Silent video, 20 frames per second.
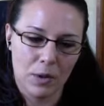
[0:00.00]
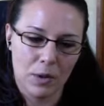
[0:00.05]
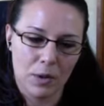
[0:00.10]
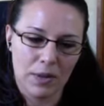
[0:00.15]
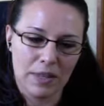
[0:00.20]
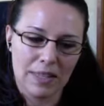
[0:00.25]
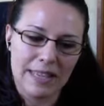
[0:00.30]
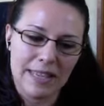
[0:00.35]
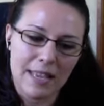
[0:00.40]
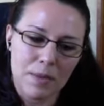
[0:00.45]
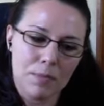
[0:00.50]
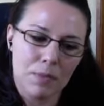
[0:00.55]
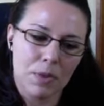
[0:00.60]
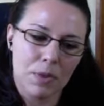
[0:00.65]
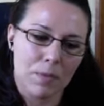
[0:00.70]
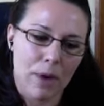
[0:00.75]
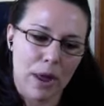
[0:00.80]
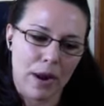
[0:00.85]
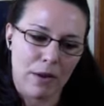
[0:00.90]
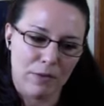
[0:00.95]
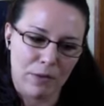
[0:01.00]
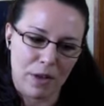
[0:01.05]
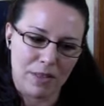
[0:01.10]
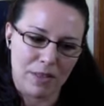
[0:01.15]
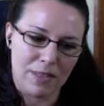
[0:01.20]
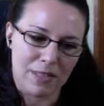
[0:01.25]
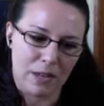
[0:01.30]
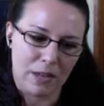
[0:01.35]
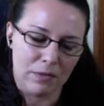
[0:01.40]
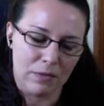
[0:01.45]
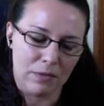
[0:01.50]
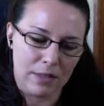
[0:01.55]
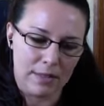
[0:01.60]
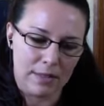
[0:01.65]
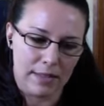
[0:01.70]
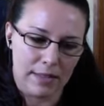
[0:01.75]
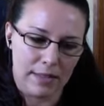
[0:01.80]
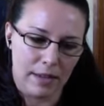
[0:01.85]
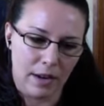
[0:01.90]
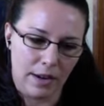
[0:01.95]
keep the benefits of these like